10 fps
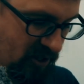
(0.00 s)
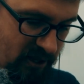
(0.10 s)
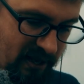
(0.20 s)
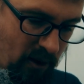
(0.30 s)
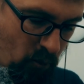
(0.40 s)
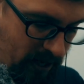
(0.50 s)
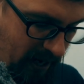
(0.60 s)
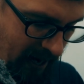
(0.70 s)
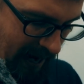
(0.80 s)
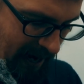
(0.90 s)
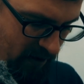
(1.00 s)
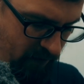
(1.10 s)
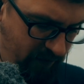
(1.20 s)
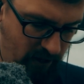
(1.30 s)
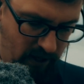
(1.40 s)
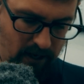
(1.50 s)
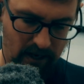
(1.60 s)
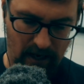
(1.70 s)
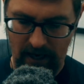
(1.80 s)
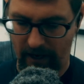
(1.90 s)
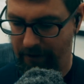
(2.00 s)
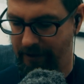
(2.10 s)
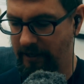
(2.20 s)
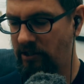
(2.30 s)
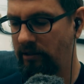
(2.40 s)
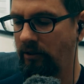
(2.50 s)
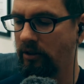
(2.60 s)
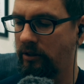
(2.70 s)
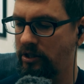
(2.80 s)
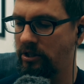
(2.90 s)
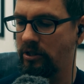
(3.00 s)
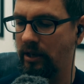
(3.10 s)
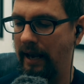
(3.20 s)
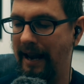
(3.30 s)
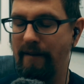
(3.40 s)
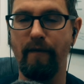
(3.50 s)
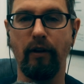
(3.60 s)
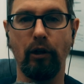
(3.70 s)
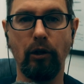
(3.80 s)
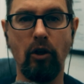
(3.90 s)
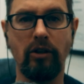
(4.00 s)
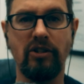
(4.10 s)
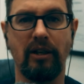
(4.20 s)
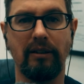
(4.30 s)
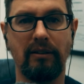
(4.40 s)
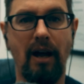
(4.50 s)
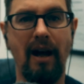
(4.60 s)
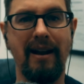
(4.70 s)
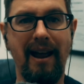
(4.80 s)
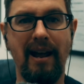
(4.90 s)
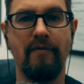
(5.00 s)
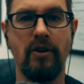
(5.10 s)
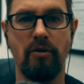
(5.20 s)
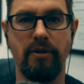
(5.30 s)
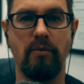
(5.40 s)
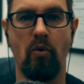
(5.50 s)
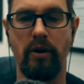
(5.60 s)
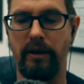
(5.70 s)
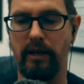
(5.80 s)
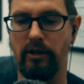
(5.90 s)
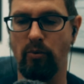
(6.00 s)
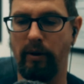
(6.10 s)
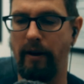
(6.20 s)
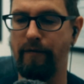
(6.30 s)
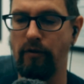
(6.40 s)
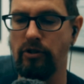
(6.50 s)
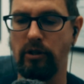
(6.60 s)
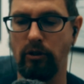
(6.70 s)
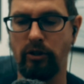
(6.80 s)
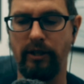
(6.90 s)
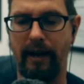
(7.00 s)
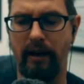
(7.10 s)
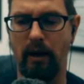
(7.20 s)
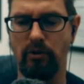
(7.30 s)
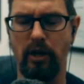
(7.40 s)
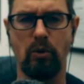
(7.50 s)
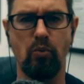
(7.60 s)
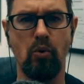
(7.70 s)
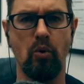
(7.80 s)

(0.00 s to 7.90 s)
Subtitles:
that we have. It looks a lot heavier than what it is. When I first looked at it, I was like, woo,